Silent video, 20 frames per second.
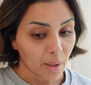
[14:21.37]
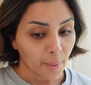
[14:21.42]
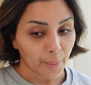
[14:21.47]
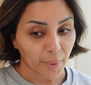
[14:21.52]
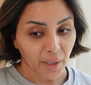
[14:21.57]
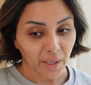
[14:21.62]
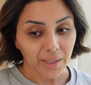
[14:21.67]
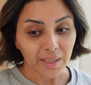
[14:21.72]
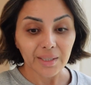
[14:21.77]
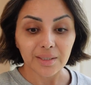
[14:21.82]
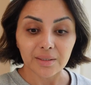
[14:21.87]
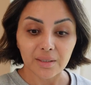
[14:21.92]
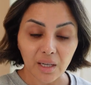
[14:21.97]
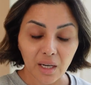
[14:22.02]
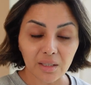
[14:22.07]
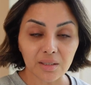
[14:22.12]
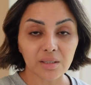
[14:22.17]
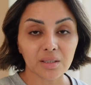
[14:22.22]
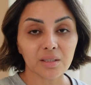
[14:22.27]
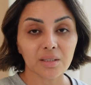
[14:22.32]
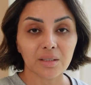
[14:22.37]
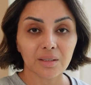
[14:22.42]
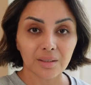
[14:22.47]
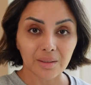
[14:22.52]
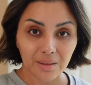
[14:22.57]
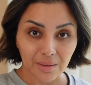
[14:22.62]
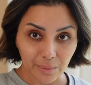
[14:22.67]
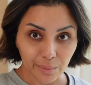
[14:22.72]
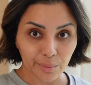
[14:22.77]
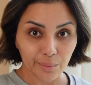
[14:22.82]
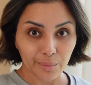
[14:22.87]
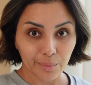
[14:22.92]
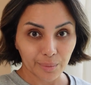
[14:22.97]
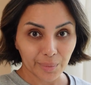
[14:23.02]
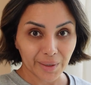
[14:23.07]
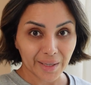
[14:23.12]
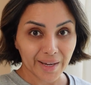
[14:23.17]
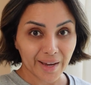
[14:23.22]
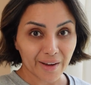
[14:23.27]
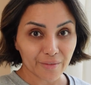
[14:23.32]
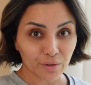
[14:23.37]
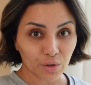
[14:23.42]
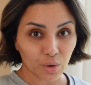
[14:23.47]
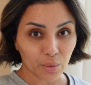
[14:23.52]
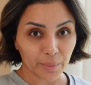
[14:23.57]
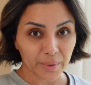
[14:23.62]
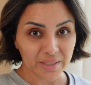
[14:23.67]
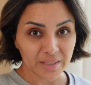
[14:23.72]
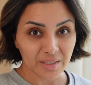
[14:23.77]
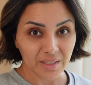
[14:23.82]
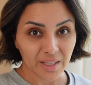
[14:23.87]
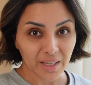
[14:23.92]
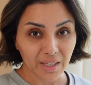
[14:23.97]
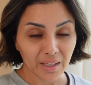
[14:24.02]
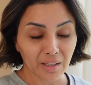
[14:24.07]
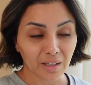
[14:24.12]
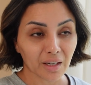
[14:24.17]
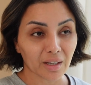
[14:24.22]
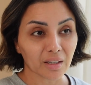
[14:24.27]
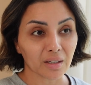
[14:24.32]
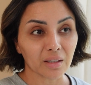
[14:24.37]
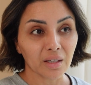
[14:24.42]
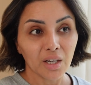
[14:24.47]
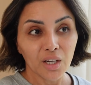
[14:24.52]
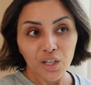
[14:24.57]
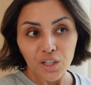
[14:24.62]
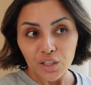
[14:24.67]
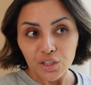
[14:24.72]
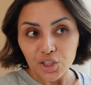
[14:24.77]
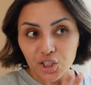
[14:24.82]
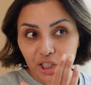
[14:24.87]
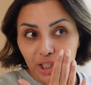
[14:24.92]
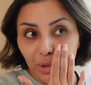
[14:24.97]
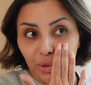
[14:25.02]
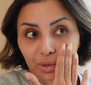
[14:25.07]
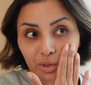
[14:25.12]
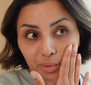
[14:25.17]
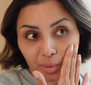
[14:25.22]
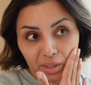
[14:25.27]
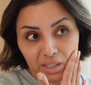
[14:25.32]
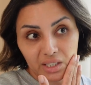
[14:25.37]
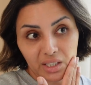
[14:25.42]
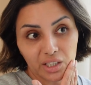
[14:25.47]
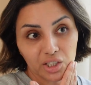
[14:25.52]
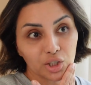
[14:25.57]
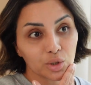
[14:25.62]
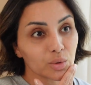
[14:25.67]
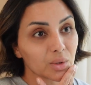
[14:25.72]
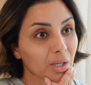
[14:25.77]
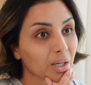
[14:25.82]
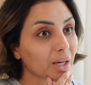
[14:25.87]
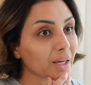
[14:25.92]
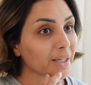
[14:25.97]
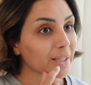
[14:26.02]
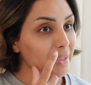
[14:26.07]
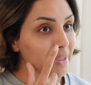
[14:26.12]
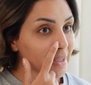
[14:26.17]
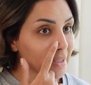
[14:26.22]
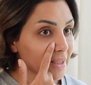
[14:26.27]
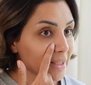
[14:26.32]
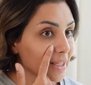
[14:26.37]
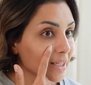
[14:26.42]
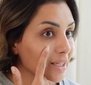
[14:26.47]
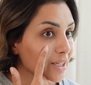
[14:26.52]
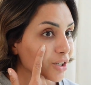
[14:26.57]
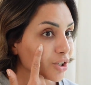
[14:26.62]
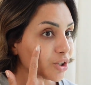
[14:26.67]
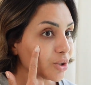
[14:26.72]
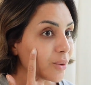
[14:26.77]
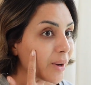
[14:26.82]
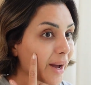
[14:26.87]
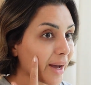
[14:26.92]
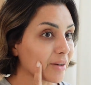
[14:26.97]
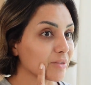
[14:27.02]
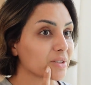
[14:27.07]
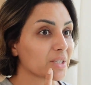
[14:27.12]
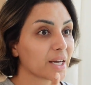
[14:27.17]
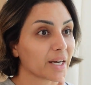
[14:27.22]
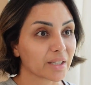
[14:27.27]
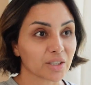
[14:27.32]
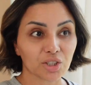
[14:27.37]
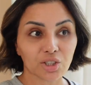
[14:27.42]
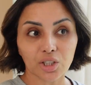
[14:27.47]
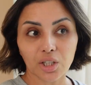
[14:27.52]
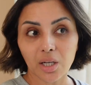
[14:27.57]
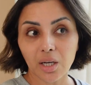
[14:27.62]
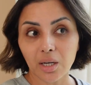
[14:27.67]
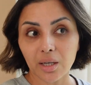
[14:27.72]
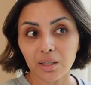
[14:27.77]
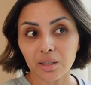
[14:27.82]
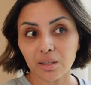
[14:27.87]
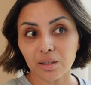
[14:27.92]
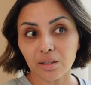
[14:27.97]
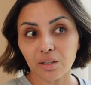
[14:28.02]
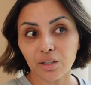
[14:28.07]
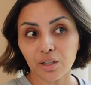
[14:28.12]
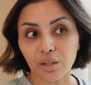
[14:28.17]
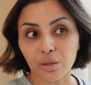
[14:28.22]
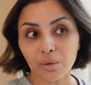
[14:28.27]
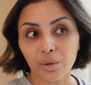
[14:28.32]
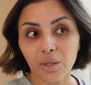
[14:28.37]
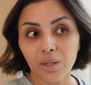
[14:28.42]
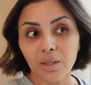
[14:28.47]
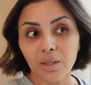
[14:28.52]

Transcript: But it does play havoc on my skin, and she looked at my skin, she was like, I can see you have texture, and you know,